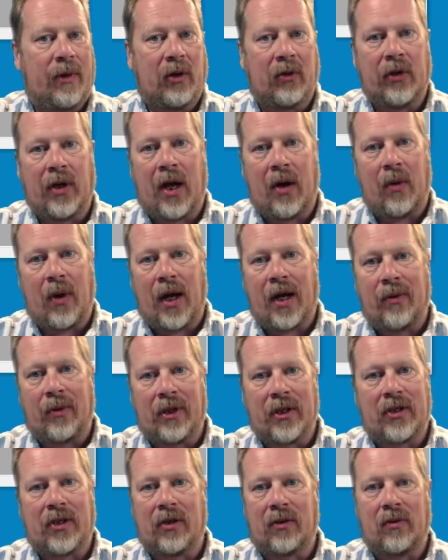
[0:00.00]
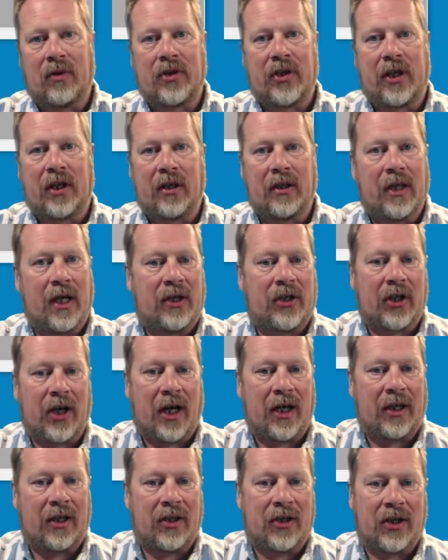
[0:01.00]
their way with a till receipt and their
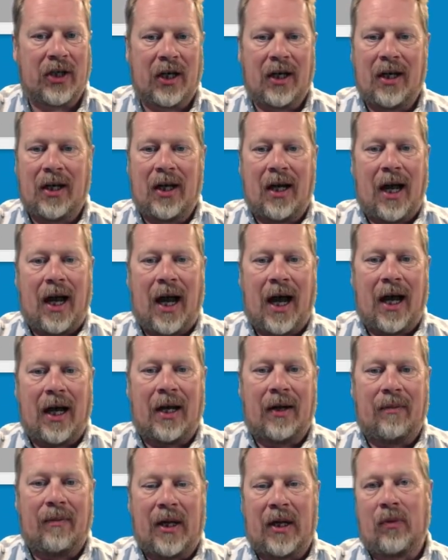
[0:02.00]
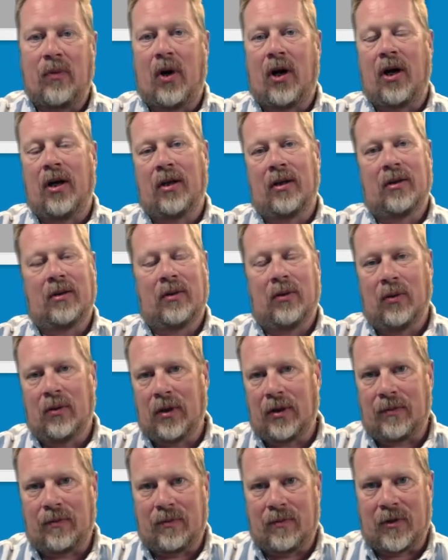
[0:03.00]
change. Meanwhile, all
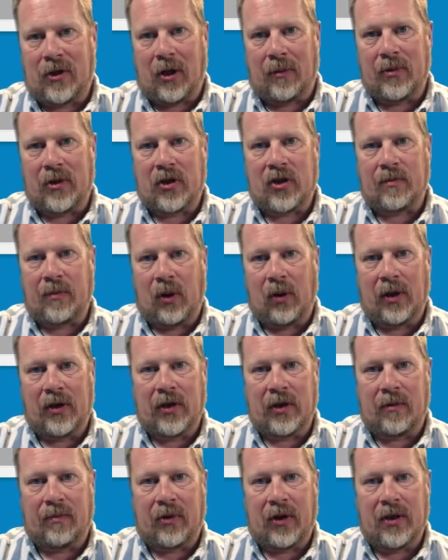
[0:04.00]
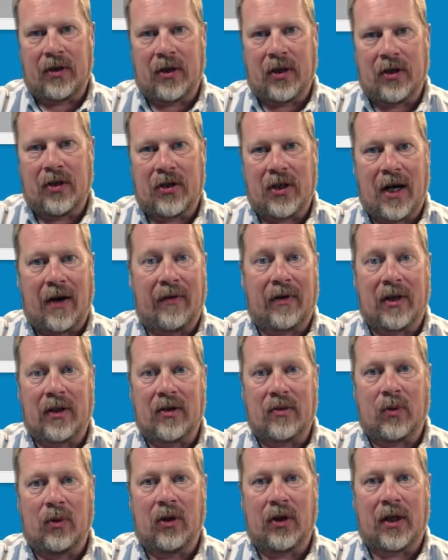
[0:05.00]
the jobs are spooling to the printers and
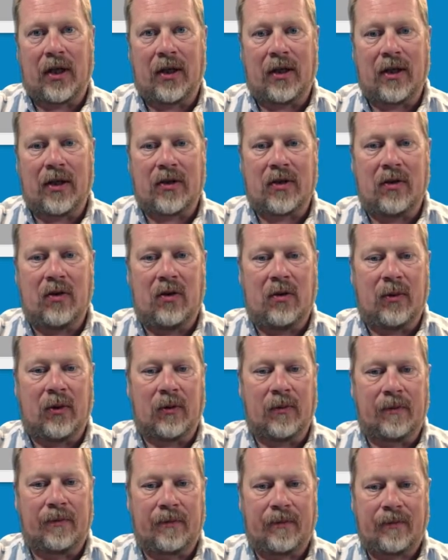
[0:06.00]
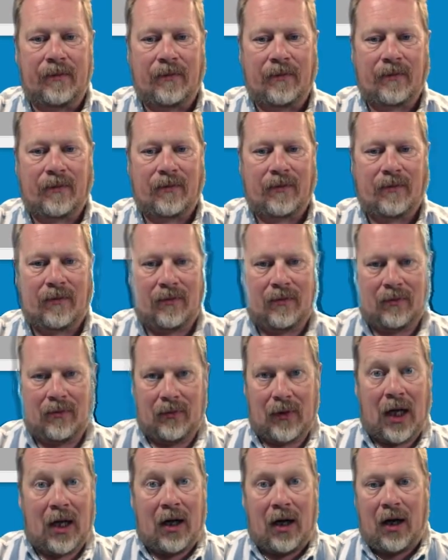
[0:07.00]
everything's working as normal.
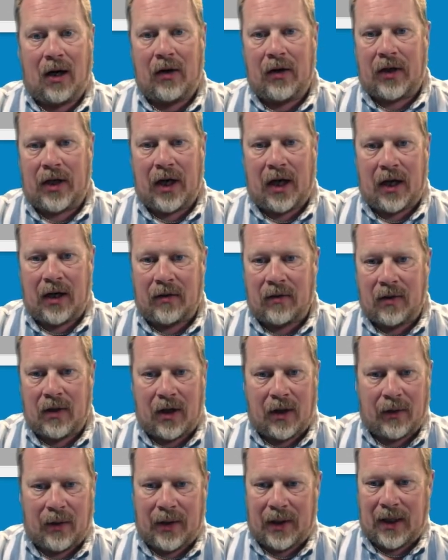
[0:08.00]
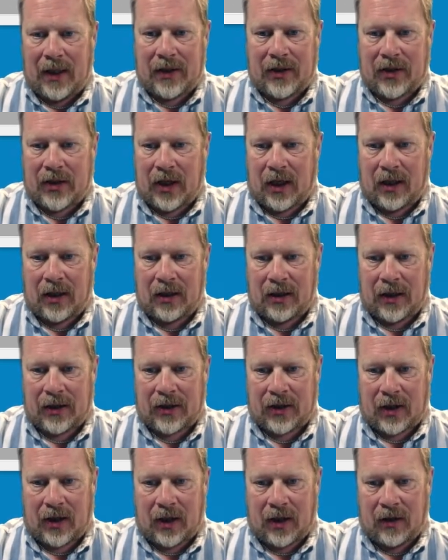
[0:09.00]
Okay, right. Well, let's
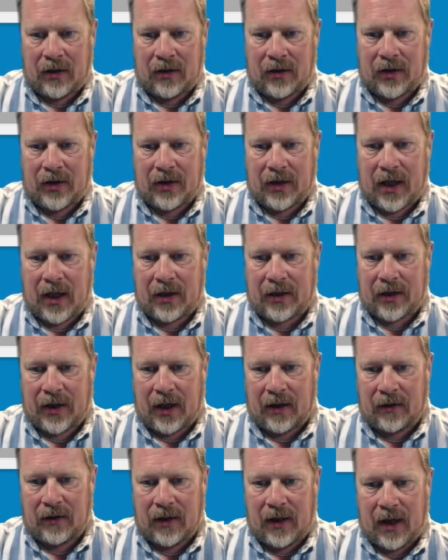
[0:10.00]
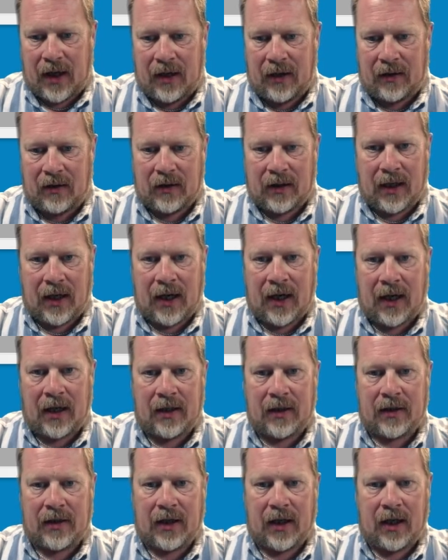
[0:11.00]
close that down now,
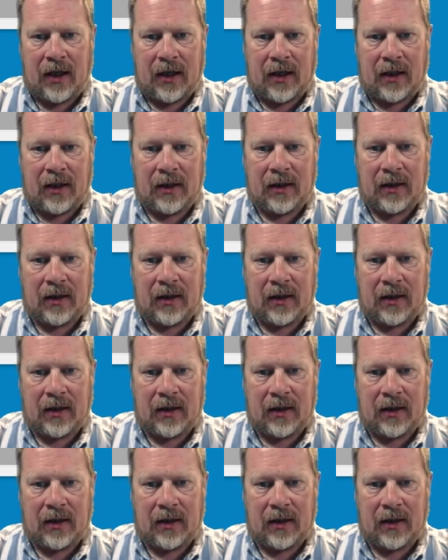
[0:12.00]
and don't